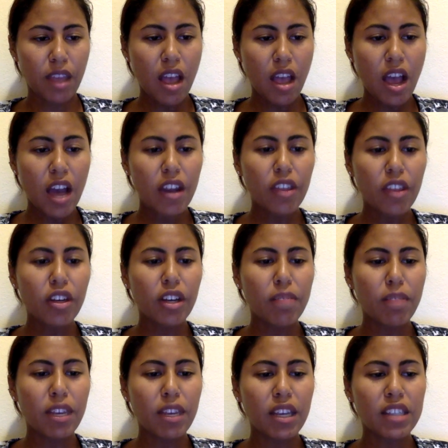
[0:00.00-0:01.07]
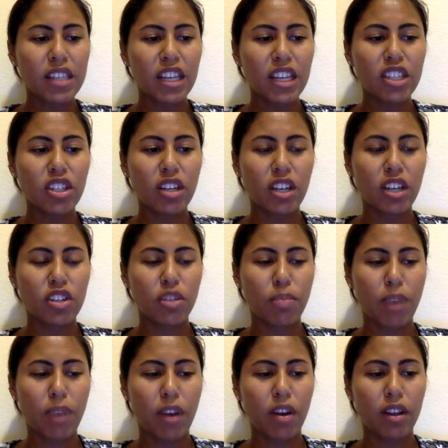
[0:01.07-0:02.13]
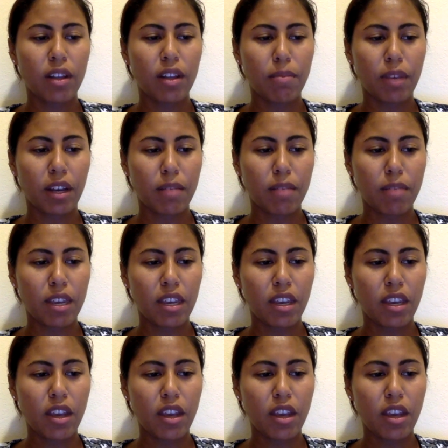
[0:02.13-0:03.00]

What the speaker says: Another committee is the International Paralympic Committee,